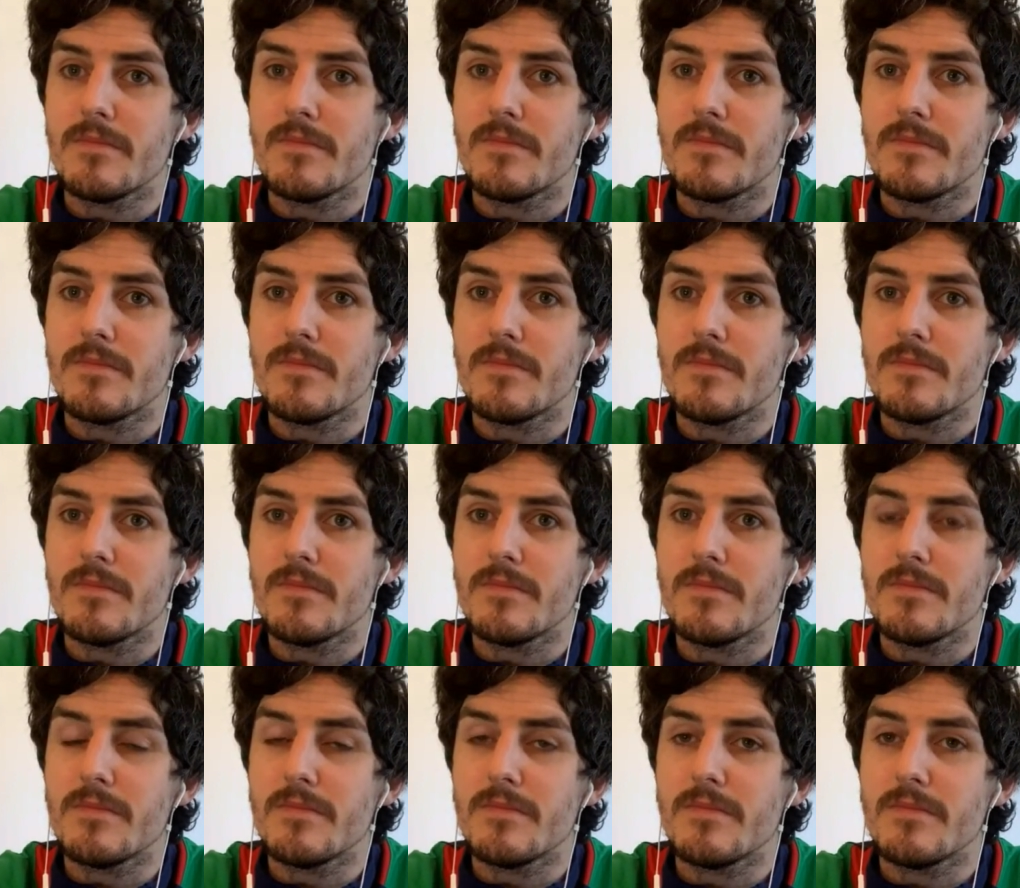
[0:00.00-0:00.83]

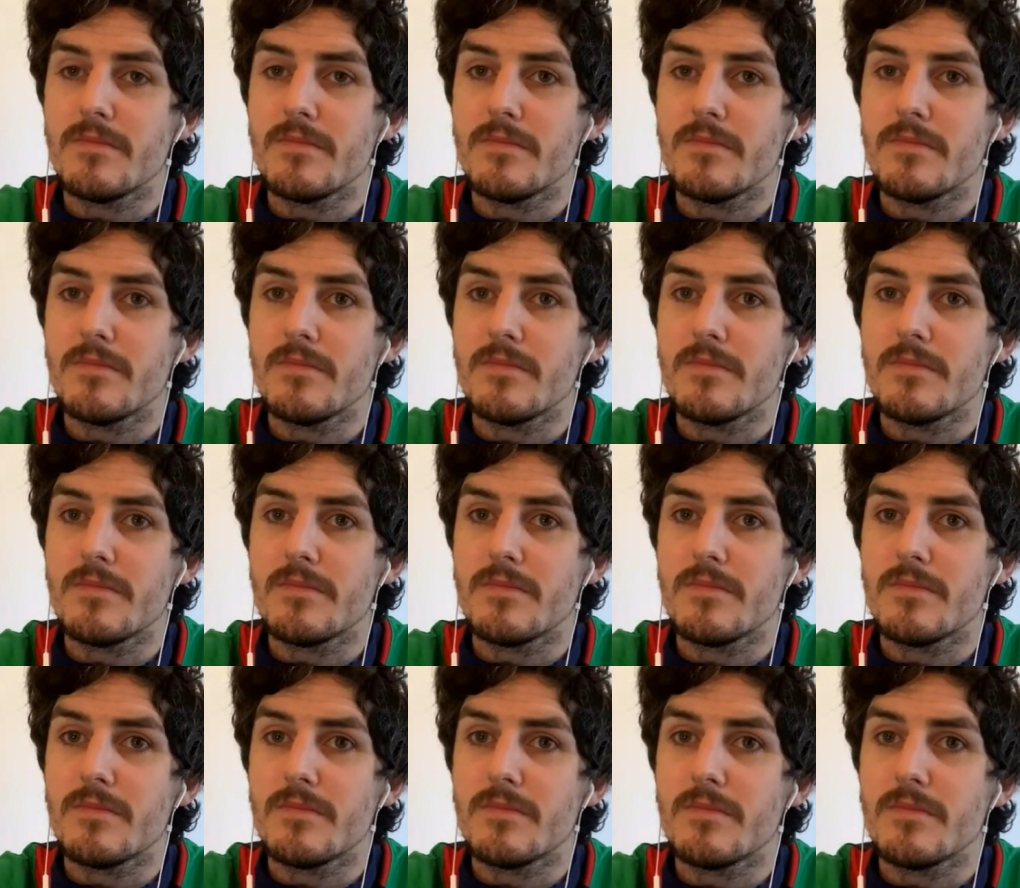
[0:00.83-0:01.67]

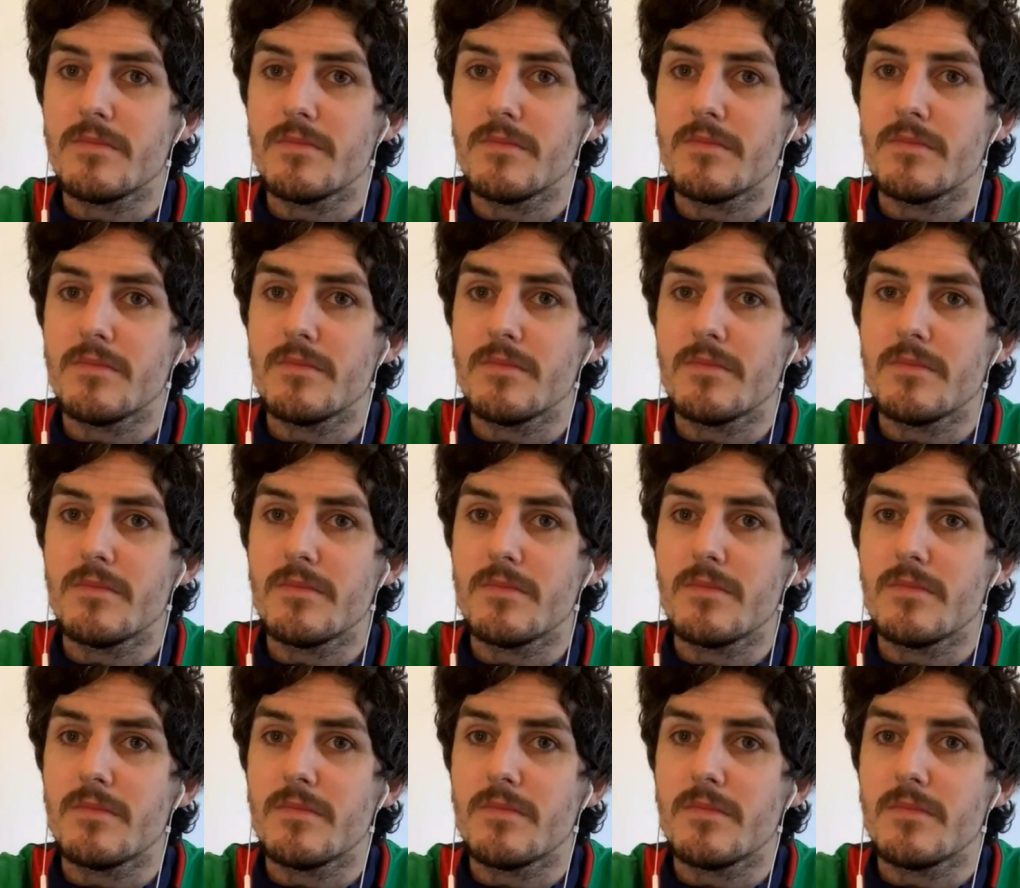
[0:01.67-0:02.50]

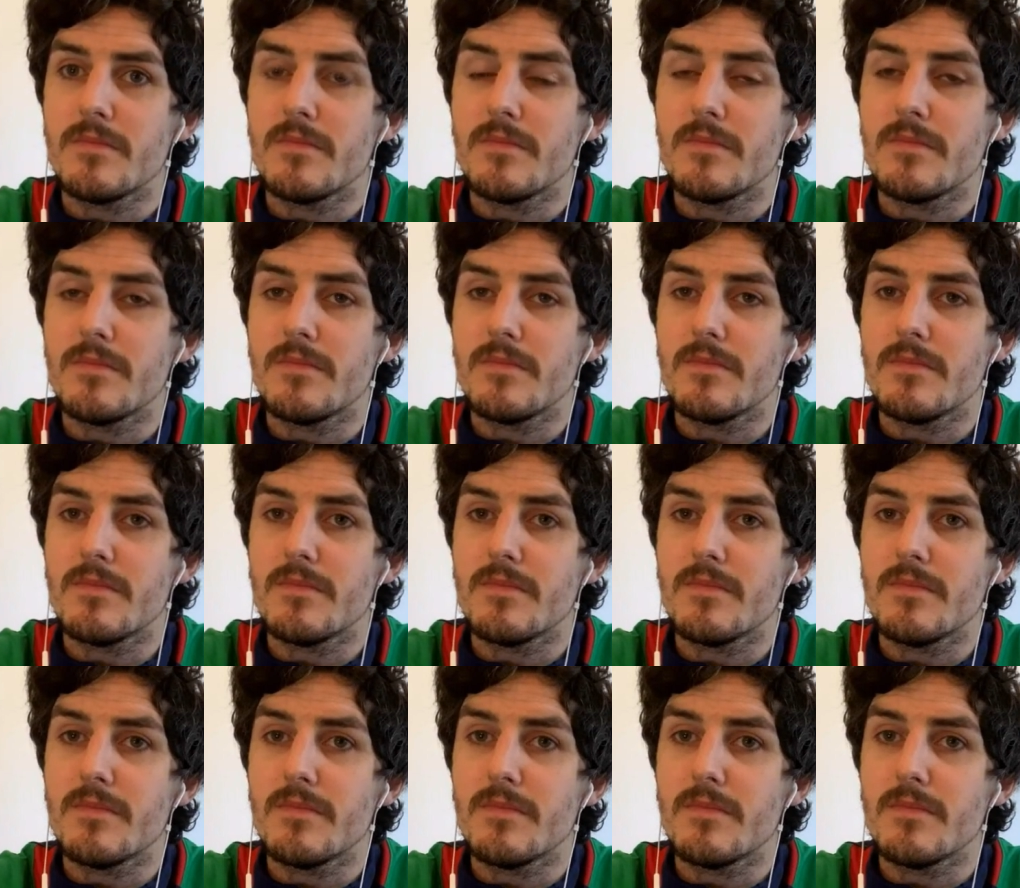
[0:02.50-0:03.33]

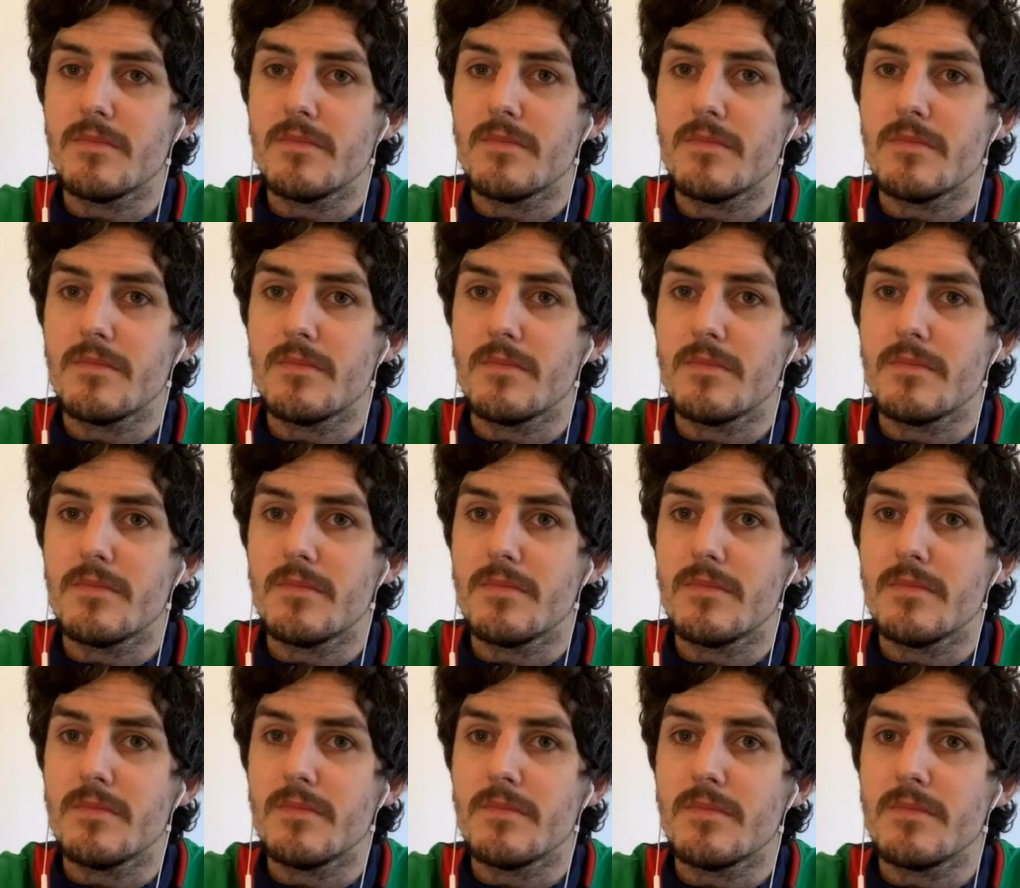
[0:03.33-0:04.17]

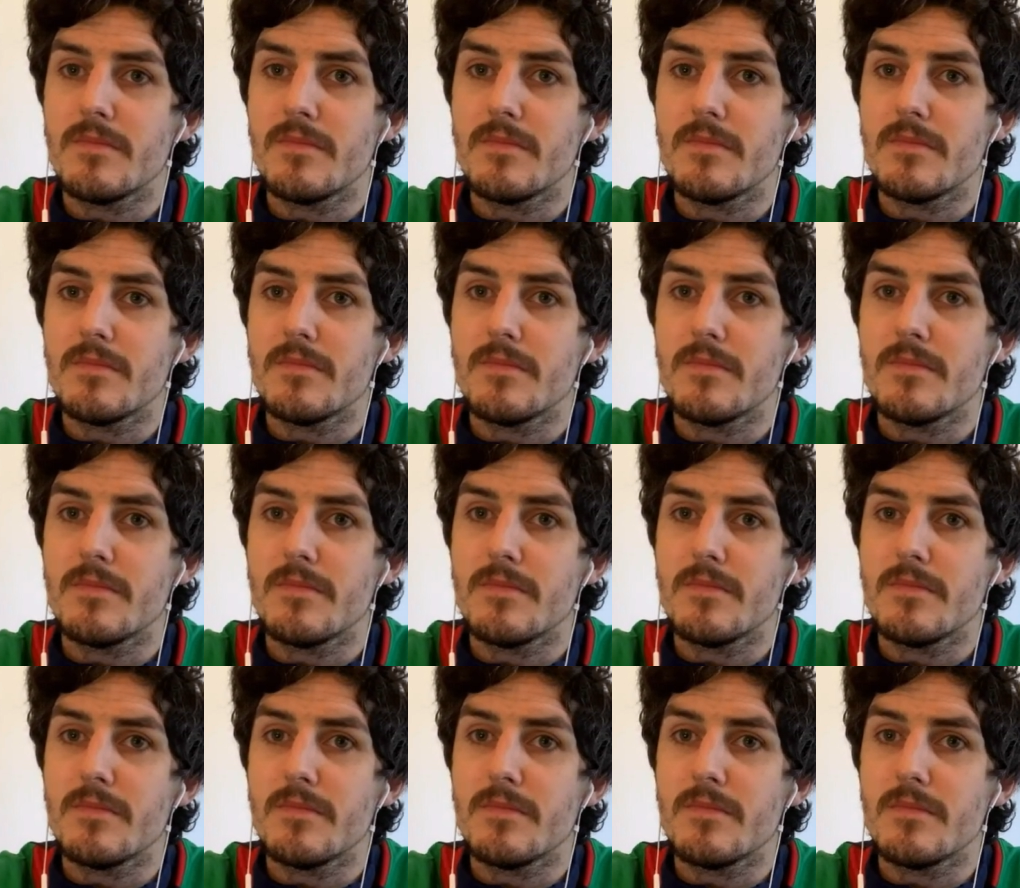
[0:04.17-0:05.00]

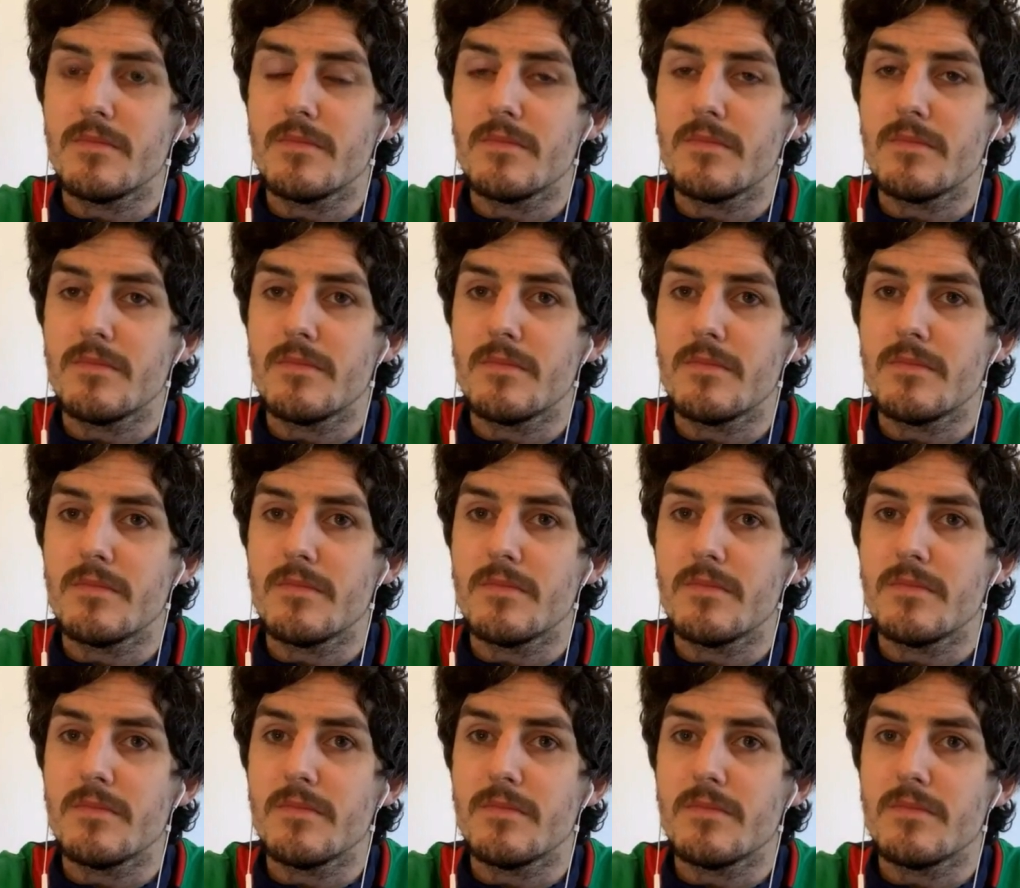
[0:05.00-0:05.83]

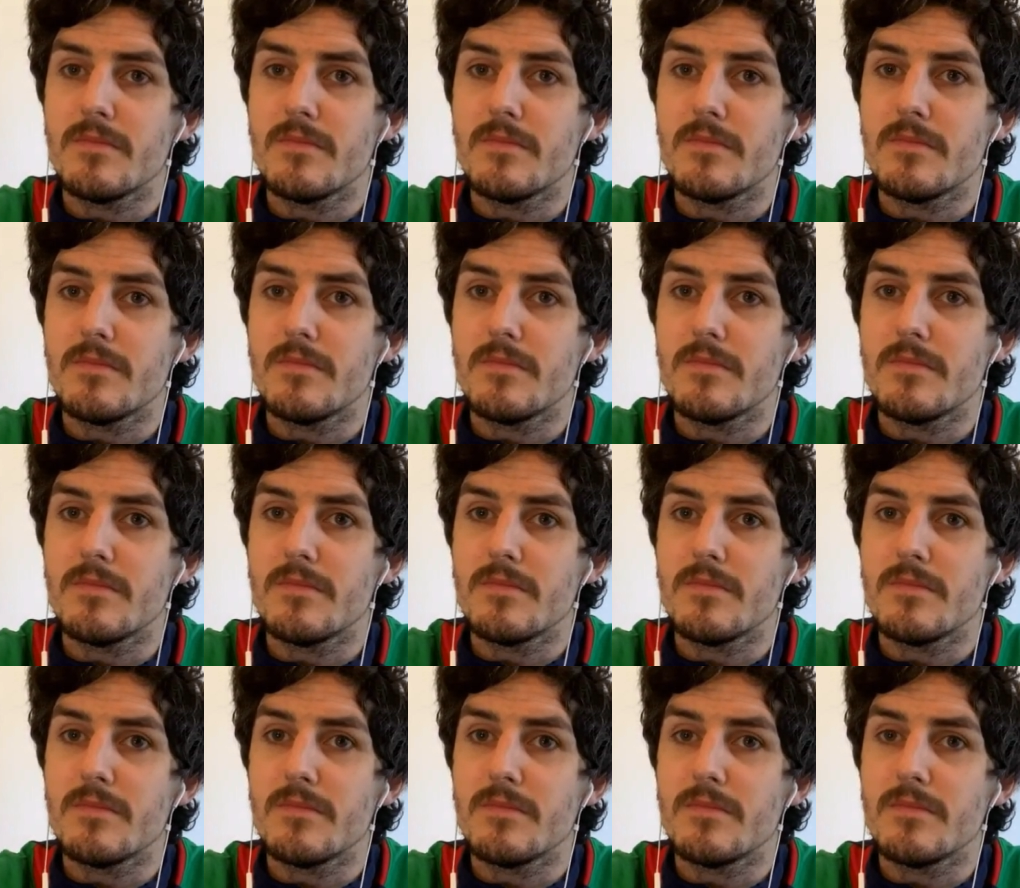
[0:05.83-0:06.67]

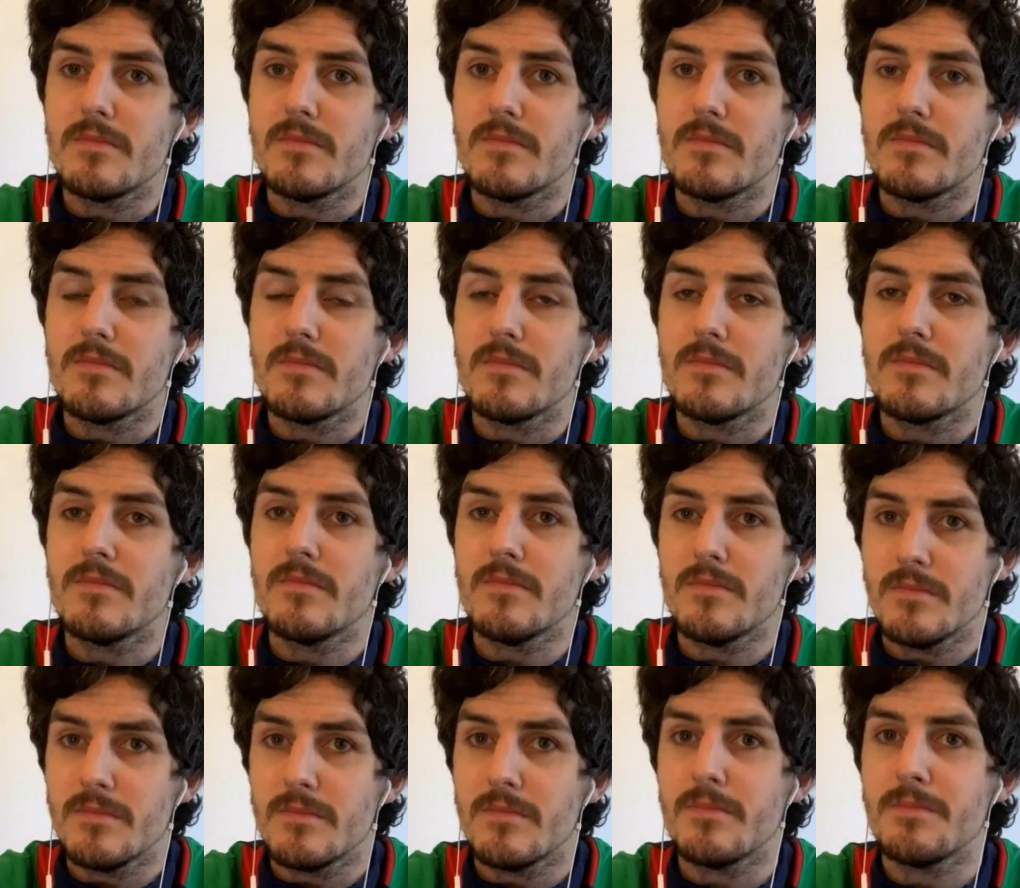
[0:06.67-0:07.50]

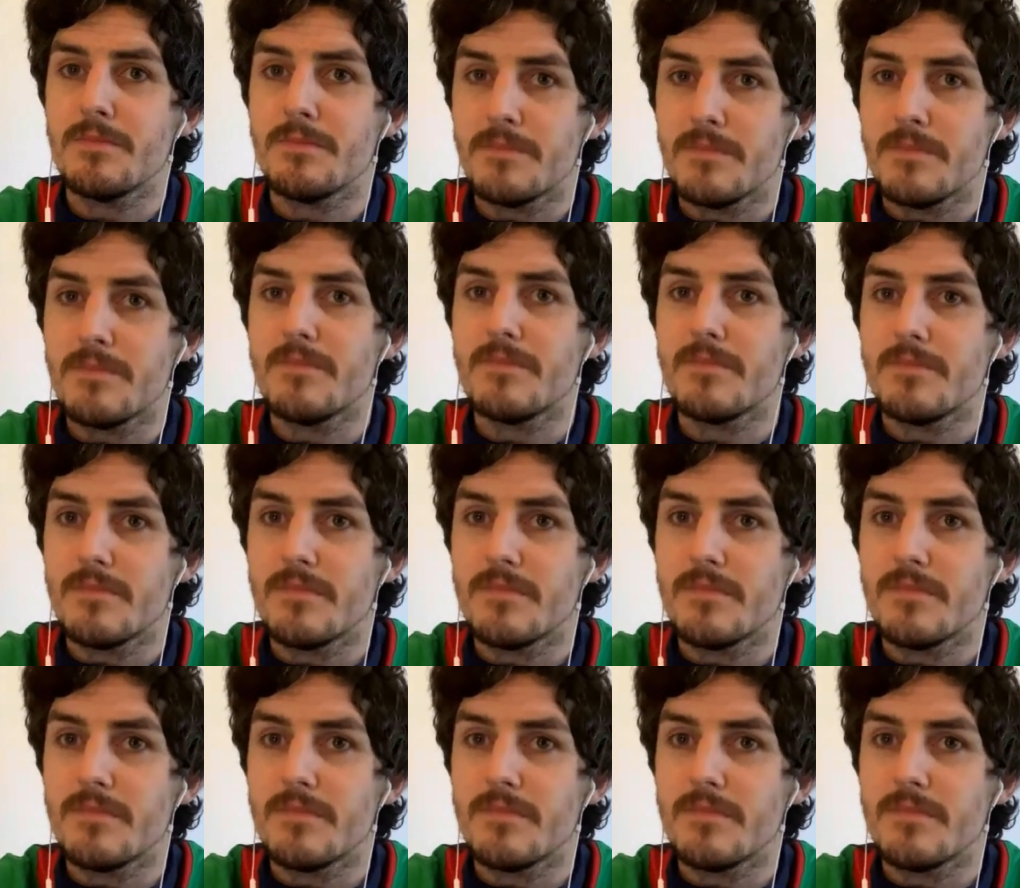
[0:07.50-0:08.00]
No words are spoken by the person on screen.